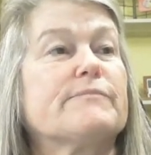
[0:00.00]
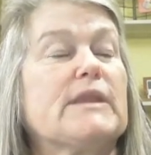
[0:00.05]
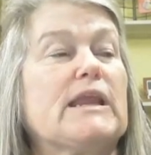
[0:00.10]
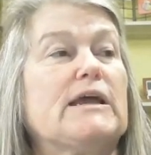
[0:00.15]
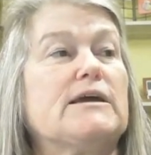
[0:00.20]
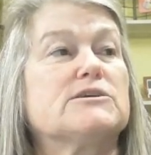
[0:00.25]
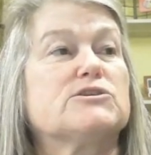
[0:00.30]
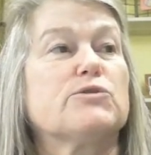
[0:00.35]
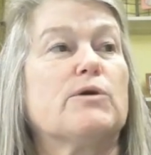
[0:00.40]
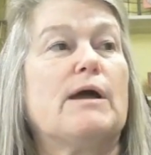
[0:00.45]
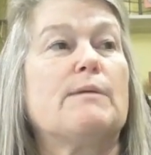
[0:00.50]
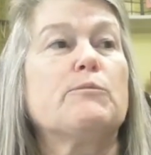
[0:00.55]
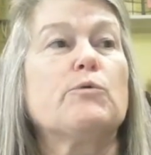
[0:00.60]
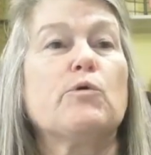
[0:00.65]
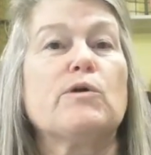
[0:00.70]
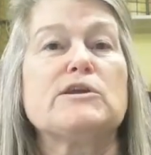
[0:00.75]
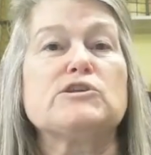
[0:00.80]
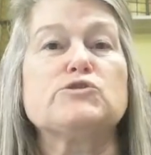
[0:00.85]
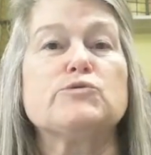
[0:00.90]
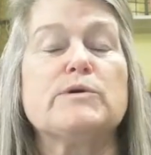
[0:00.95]
so I'm
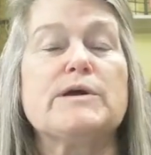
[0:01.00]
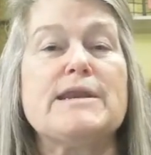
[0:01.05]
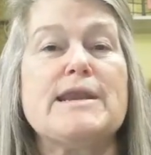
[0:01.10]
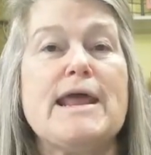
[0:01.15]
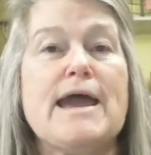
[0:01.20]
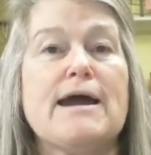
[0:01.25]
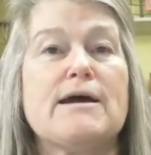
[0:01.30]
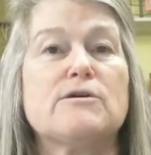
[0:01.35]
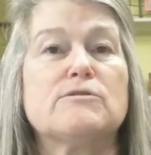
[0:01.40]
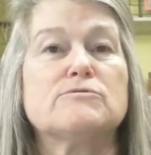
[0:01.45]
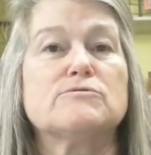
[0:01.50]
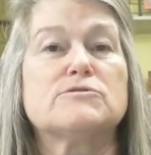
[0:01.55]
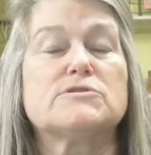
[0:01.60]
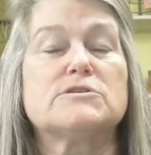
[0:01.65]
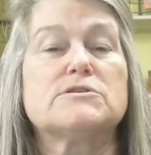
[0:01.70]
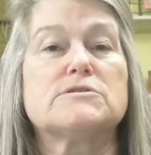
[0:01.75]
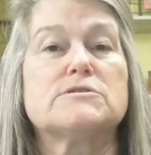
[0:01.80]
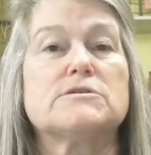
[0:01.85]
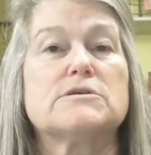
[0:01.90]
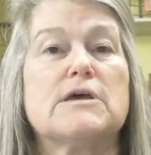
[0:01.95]
going to
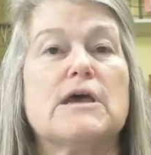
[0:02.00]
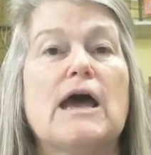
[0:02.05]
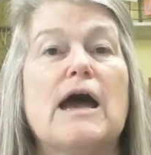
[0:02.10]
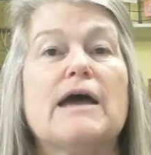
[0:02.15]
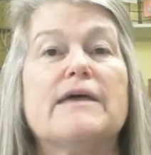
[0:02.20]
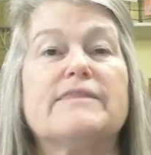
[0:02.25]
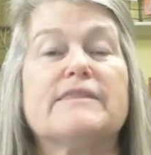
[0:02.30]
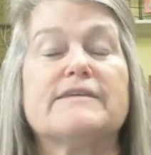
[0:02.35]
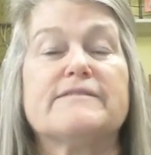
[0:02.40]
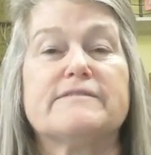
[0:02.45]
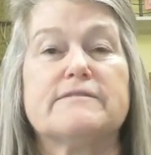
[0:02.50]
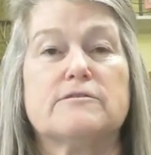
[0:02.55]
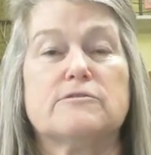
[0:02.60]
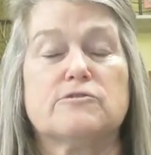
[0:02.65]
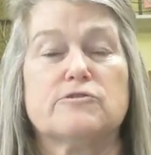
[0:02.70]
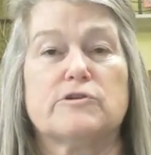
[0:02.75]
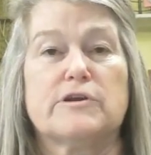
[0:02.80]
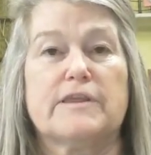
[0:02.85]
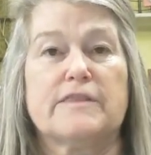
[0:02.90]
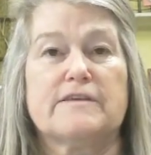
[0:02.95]
announce this
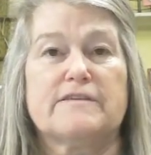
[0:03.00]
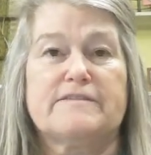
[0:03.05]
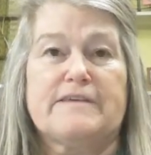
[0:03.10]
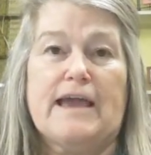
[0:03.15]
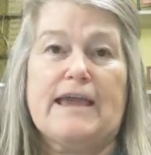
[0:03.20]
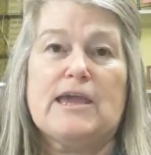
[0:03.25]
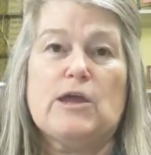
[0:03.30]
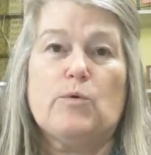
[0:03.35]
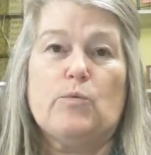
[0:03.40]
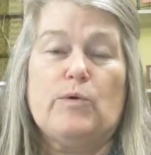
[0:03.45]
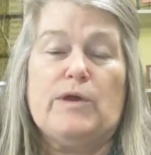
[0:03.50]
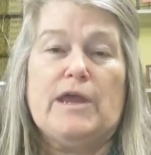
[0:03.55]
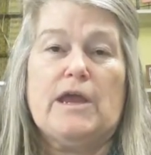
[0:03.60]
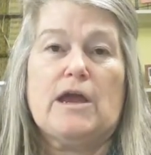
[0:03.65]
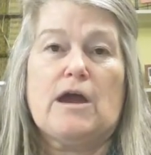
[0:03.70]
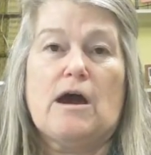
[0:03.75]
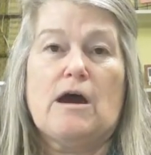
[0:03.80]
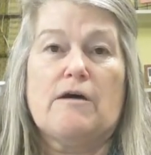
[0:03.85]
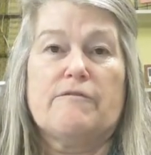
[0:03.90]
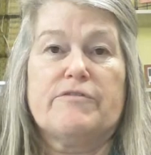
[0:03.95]
during the second
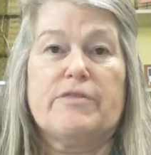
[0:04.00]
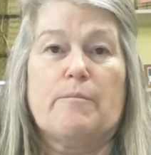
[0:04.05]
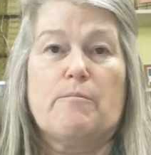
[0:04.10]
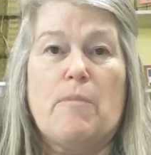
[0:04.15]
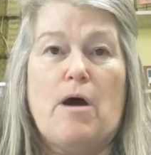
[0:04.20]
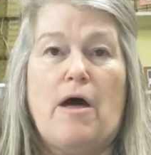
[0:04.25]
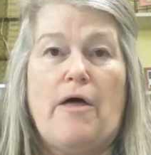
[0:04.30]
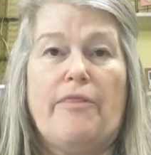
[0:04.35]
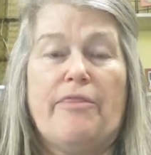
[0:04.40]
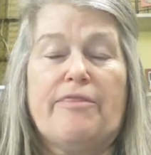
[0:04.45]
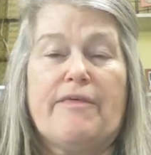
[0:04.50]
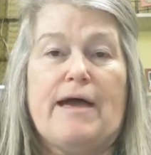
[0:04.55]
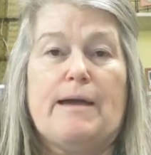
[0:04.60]
week of the month.